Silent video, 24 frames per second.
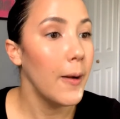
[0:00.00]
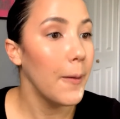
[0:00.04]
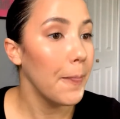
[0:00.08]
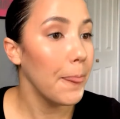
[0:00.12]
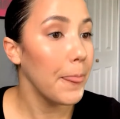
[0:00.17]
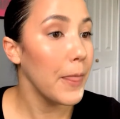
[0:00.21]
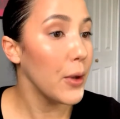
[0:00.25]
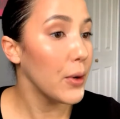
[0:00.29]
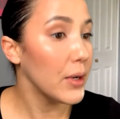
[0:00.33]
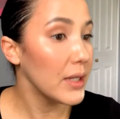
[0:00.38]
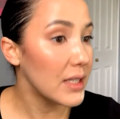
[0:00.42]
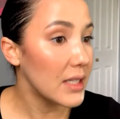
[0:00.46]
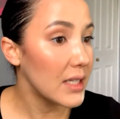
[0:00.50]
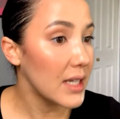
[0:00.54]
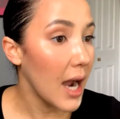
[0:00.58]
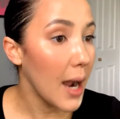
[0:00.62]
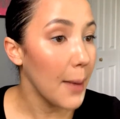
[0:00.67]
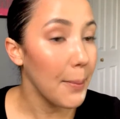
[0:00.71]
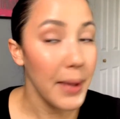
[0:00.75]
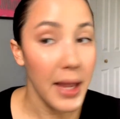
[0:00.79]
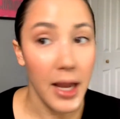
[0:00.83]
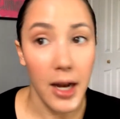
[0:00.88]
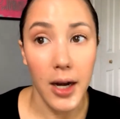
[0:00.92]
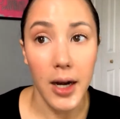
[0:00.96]
you could
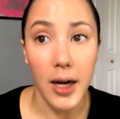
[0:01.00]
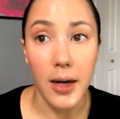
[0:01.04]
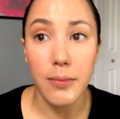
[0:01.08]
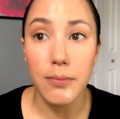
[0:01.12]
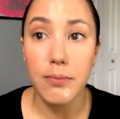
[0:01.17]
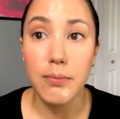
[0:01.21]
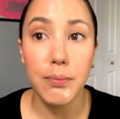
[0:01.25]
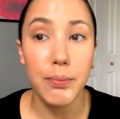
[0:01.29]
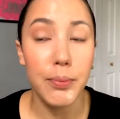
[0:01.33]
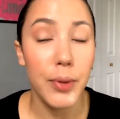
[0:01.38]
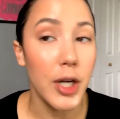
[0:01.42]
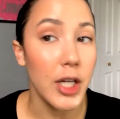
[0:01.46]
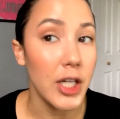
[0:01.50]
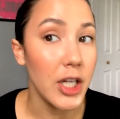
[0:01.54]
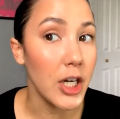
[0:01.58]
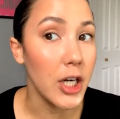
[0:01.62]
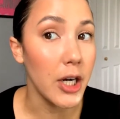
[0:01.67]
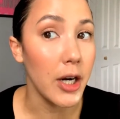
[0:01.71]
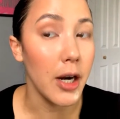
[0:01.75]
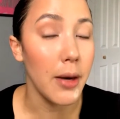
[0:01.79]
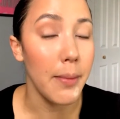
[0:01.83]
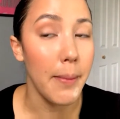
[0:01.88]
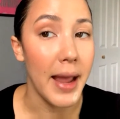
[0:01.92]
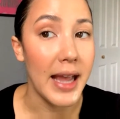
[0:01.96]
stop here, put
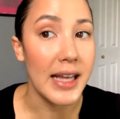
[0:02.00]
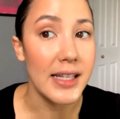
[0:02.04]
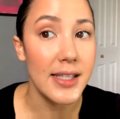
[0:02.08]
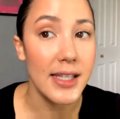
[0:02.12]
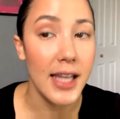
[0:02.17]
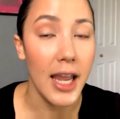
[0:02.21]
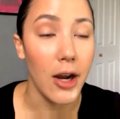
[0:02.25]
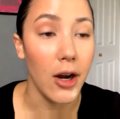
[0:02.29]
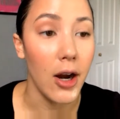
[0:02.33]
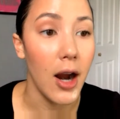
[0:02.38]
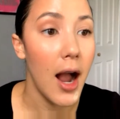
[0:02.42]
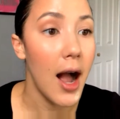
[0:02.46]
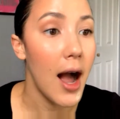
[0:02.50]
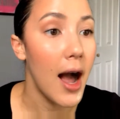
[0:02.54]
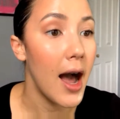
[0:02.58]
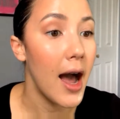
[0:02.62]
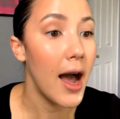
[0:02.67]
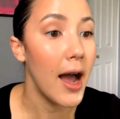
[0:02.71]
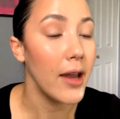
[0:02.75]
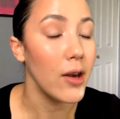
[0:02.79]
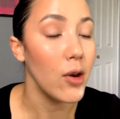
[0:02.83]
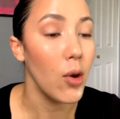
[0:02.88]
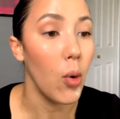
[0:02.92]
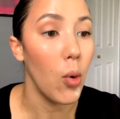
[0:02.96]
your mascara
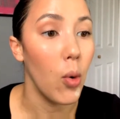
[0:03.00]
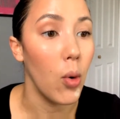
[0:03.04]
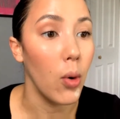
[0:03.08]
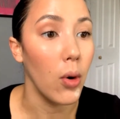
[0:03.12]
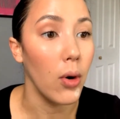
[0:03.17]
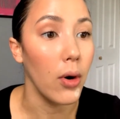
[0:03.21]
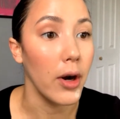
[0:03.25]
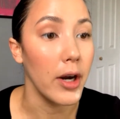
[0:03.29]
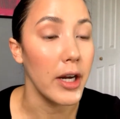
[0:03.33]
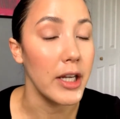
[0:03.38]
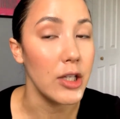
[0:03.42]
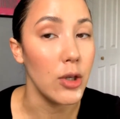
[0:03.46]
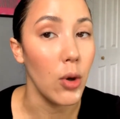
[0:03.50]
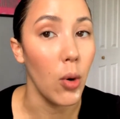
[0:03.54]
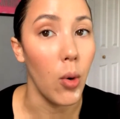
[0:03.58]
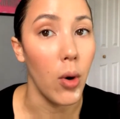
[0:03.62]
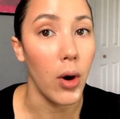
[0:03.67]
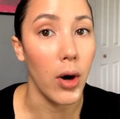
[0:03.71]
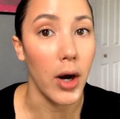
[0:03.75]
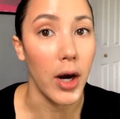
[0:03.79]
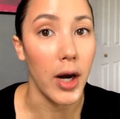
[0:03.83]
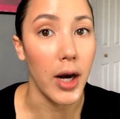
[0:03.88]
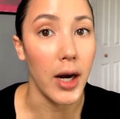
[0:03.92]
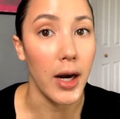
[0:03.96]
on or
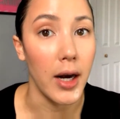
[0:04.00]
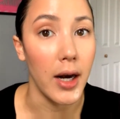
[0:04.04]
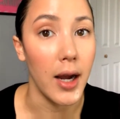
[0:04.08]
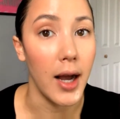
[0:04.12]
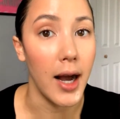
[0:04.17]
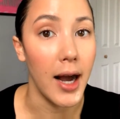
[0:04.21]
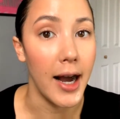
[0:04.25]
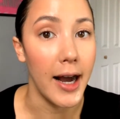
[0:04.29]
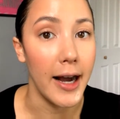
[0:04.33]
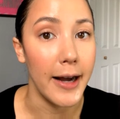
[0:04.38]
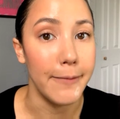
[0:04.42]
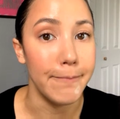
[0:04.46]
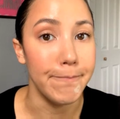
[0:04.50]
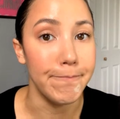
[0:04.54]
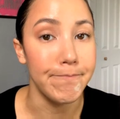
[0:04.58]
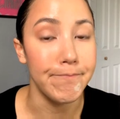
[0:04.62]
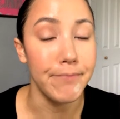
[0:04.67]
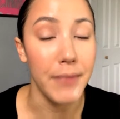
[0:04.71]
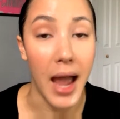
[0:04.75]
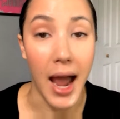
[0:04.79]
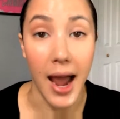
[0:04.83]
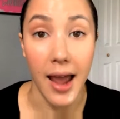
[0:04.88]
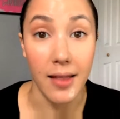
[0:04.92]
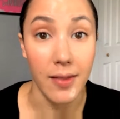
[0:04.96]
your
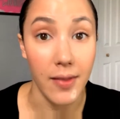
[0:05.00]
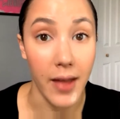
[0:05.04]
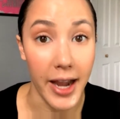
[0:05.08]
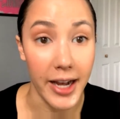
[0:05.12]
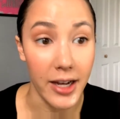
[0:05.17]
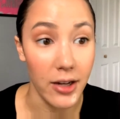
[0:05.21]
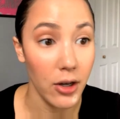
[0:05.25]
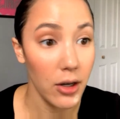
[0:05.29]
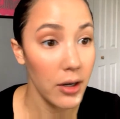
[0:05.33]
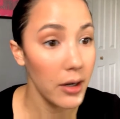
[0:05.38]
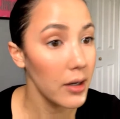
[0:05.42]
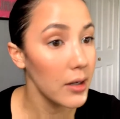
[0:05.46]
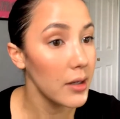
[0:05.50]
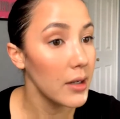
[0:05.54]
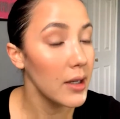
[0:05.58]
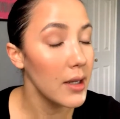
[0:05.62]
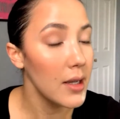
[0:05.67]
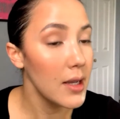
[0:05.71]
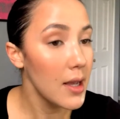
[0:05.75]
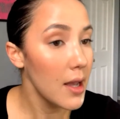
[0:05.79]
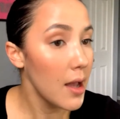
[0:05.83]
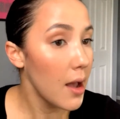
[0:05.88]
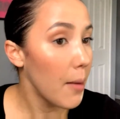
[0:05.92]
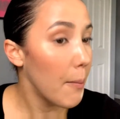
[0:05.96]
eyeliner.
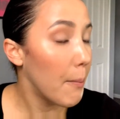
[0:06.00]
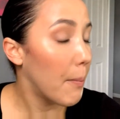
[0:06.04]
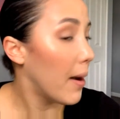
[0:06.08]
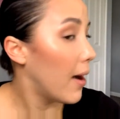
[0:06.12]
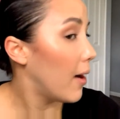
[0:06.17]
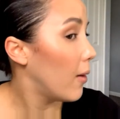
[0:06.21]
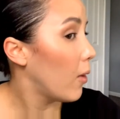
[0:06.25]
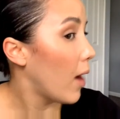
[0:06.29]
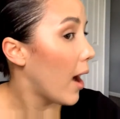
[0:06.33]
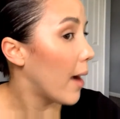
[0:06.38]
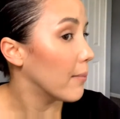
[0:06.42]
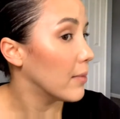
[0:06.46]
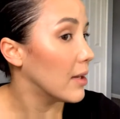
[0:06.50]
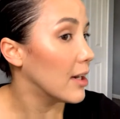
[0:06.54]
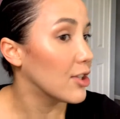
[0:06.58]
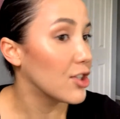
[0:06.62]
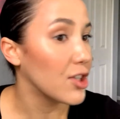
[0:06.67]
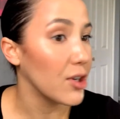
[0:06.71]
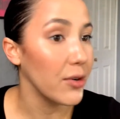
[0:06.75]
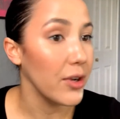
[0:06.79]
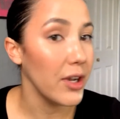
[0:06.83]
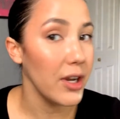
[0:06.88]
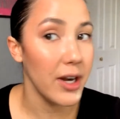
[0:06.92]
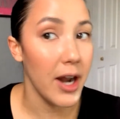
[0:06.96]
But I'm going to
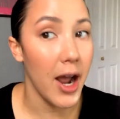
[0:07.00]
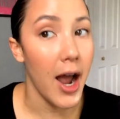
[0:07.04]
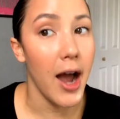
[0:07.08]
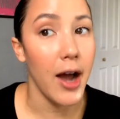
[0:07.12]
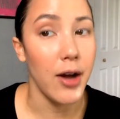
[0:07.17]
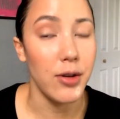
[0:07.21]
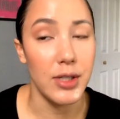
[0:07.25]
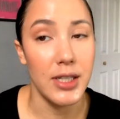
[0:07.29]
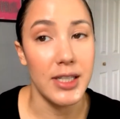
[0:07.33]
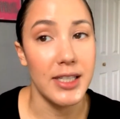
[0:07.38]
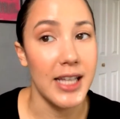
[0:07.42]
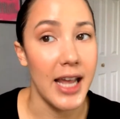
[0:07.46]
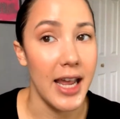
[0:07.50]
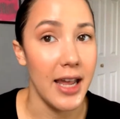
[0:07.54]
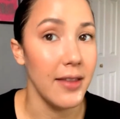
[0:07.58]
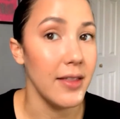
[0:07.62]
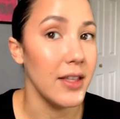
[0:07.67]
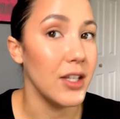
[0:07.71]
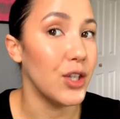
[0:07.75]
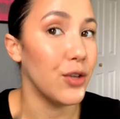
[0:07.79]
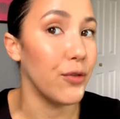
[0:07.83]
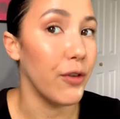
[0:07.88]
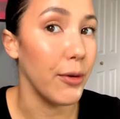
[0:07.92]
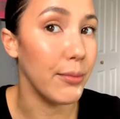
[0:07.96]
show you now how to take
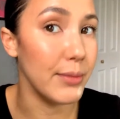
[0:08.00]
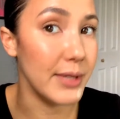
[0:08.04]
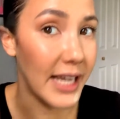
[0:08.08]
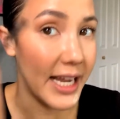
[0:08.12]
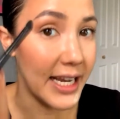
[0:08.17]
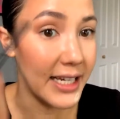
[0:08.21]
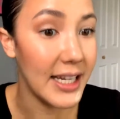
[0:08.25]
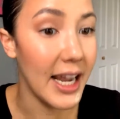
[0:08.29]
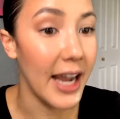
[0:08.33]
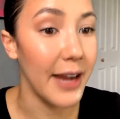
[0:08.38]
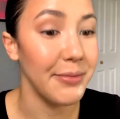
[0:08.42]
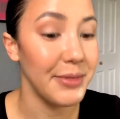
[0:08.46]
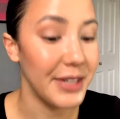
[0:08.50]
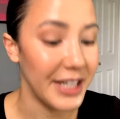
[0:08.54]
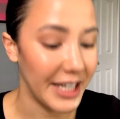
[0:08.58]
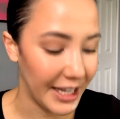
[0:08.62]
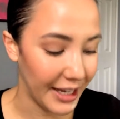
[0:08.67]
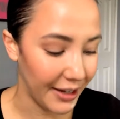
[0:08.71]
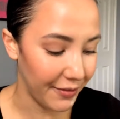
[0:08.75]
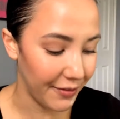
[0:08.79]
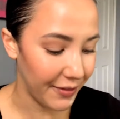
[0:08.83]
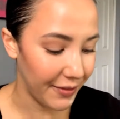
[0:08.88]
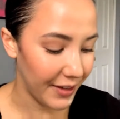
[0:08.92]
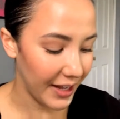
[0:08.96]
this from daytime to
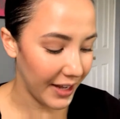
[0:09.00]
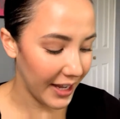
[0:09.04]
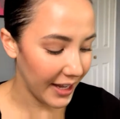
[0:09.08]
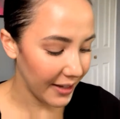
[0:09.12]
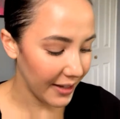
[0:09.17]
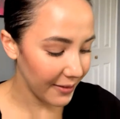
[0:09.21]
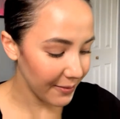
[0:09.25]
evening